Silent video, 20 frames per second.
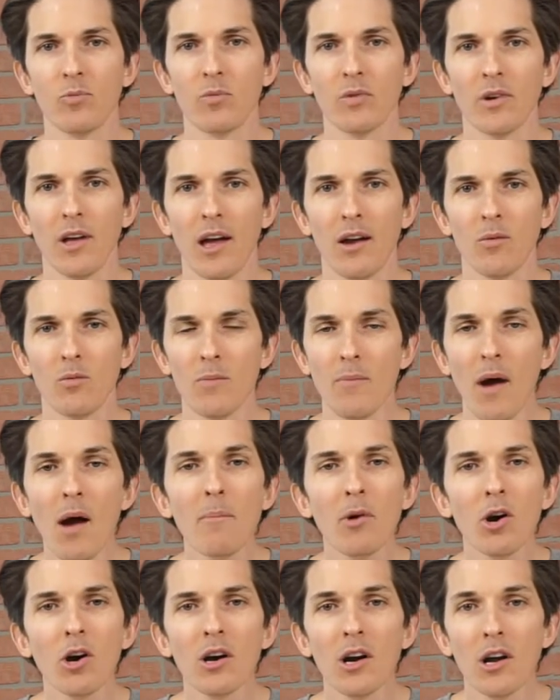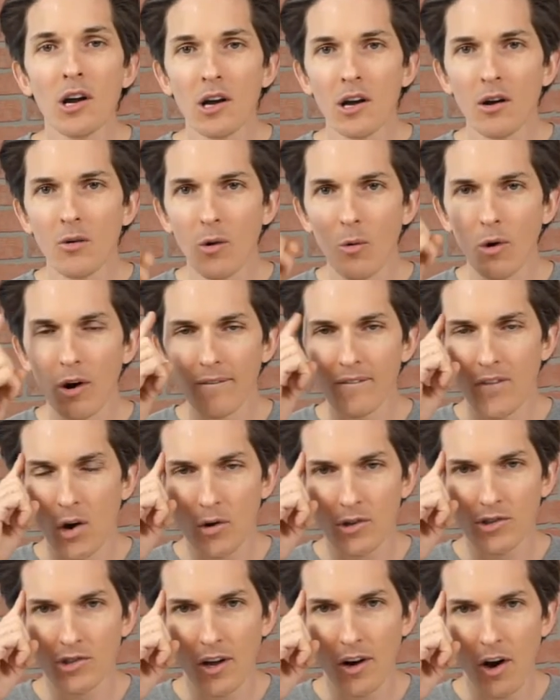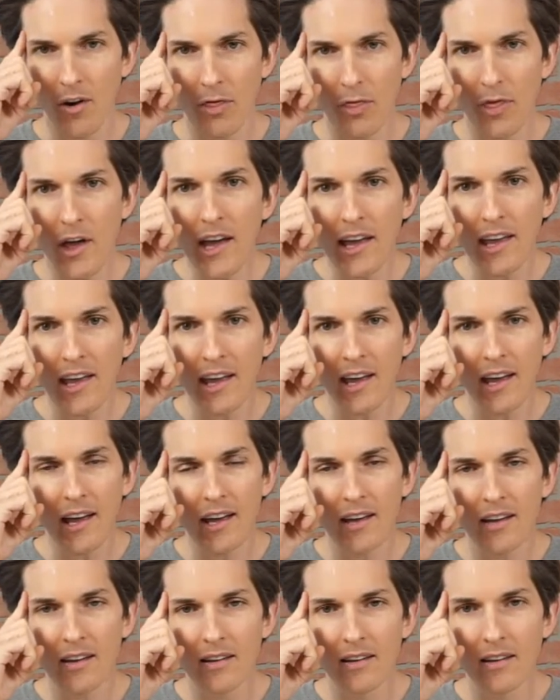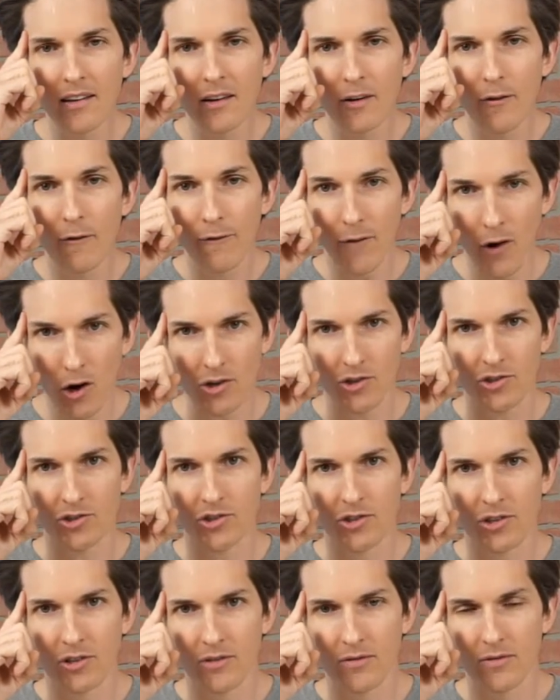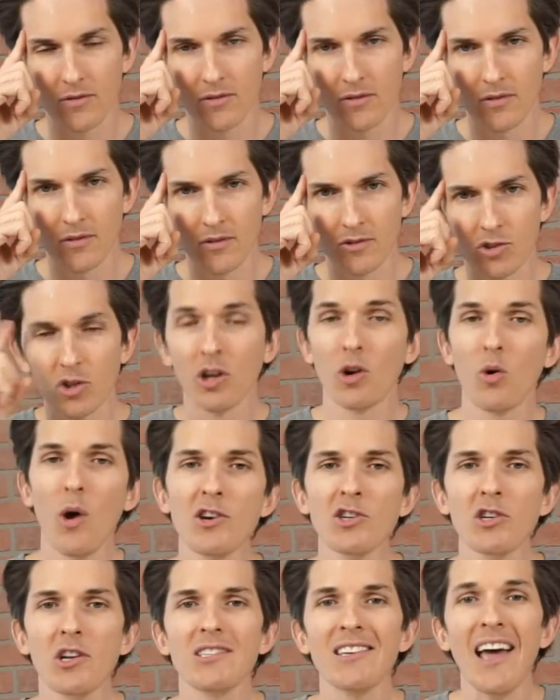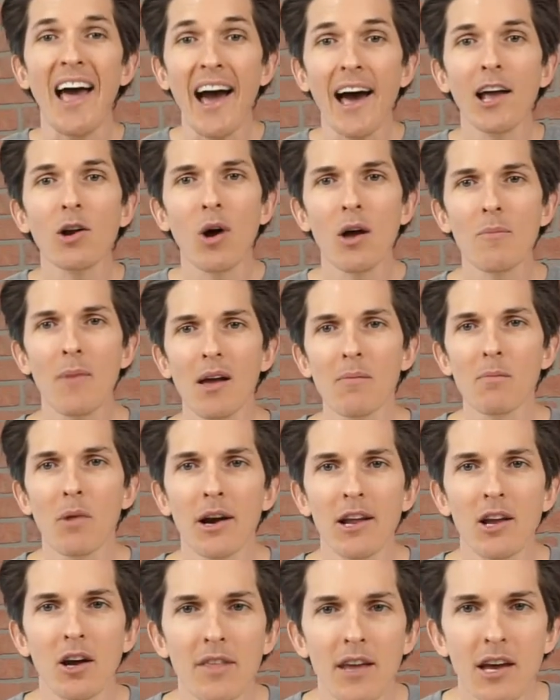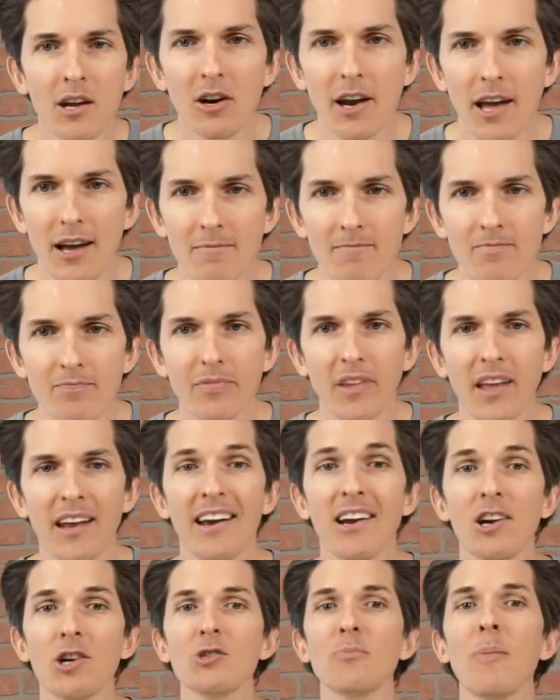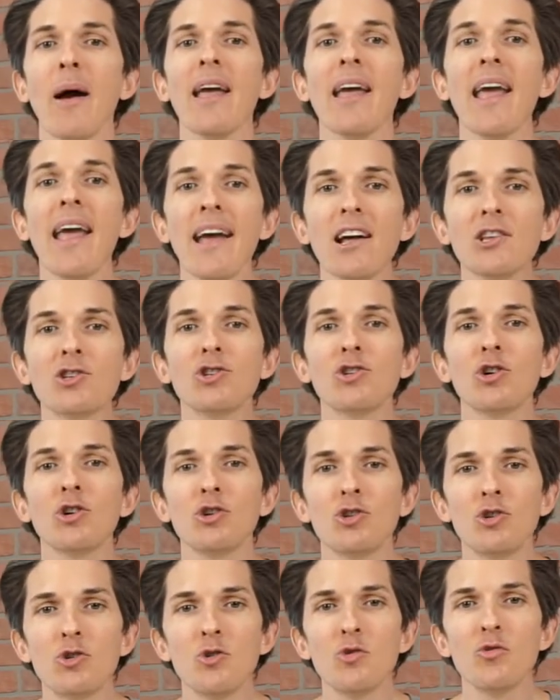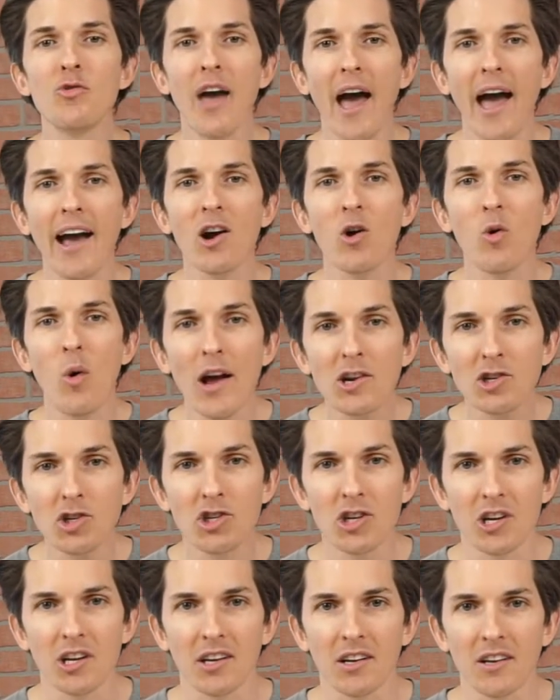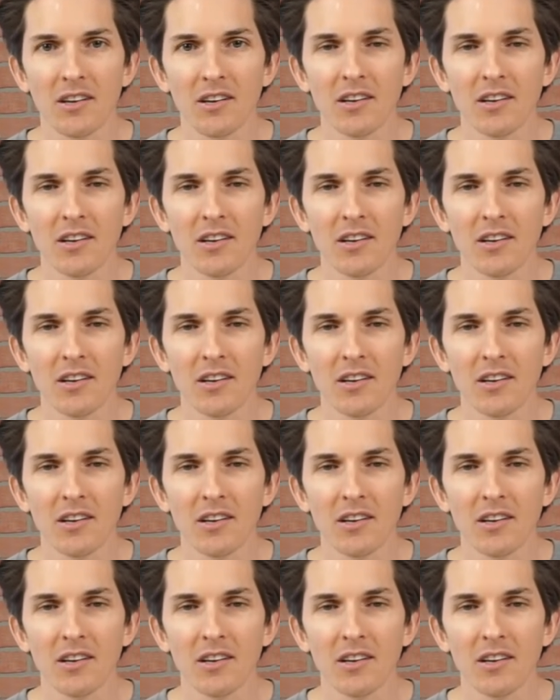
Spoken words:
Okay, remember, we want to focus on our thinking first. So the question is, how do I make money on the internet? Here's my answer to that question.